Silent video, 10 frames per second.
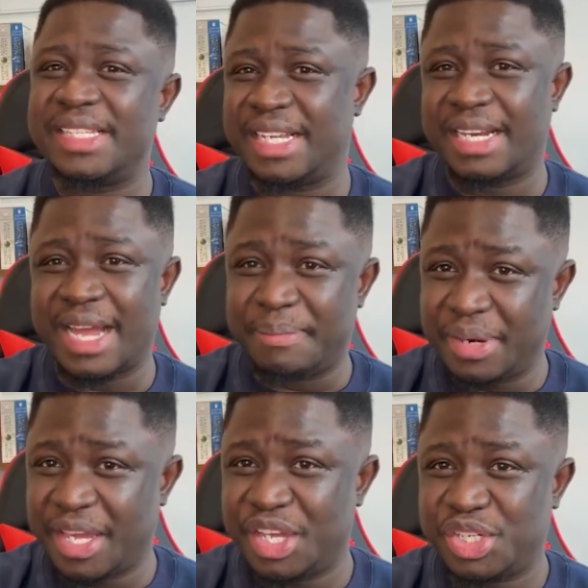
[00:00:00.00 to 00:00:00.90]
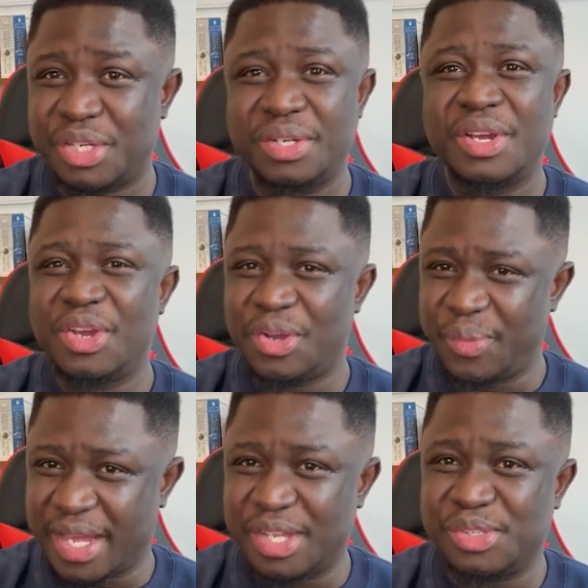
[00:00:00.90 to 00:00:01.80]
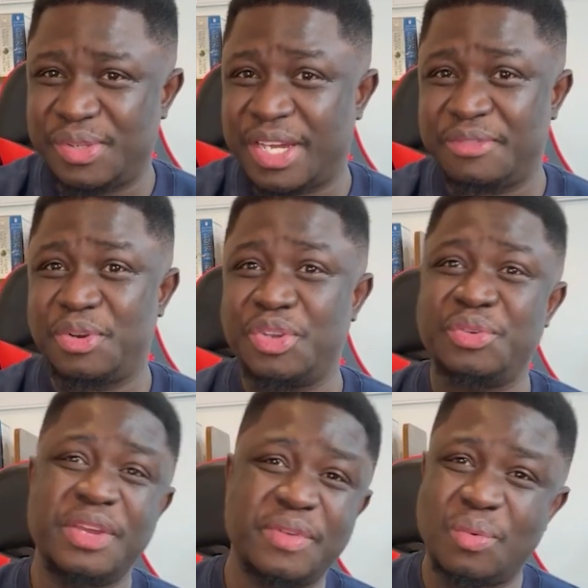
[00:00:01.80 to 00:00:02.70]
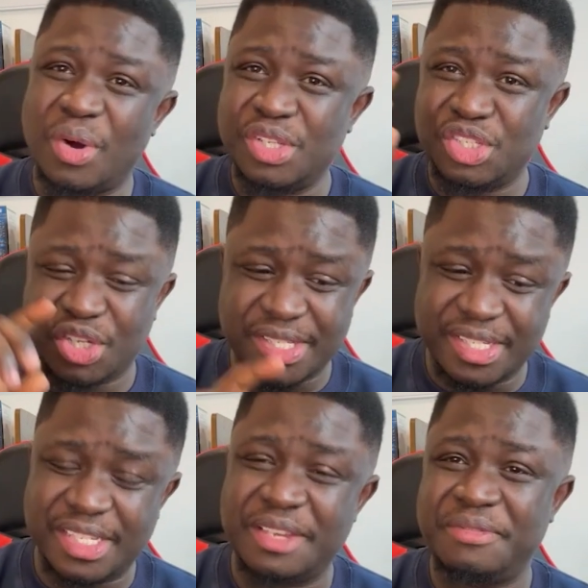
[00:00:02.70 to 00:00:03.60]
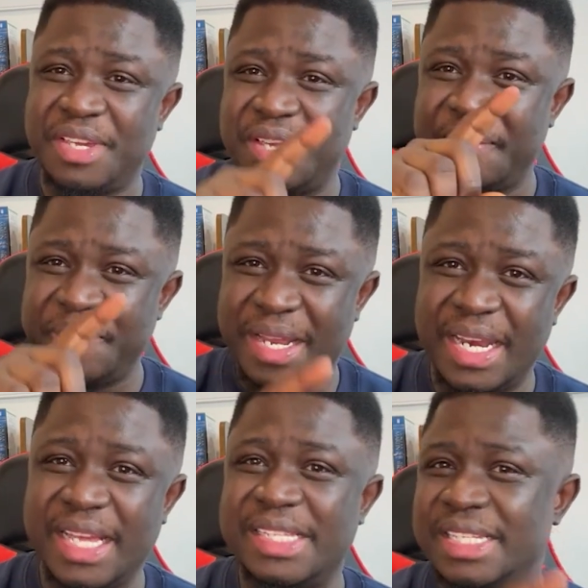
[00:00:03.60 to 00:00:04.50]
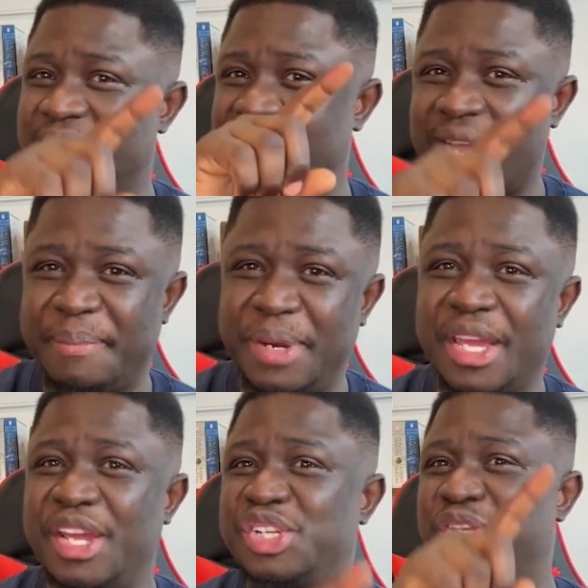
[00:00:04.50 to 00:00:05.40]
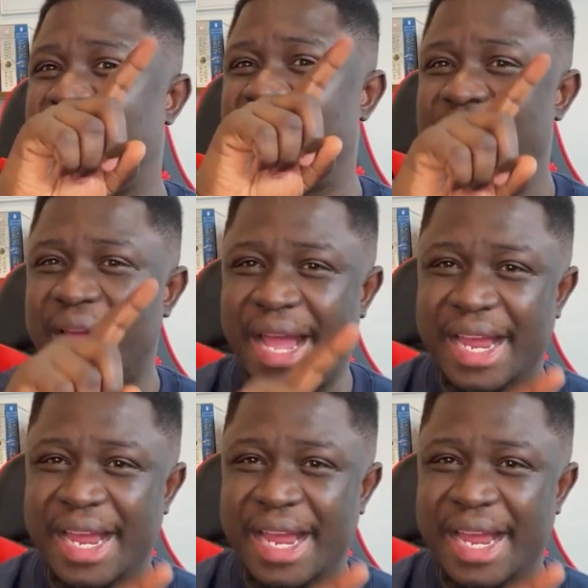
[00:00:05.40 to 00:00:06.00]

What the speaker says: LinkedIn, and application, we can do that for you. If you want just the CV, LinkedIn, application,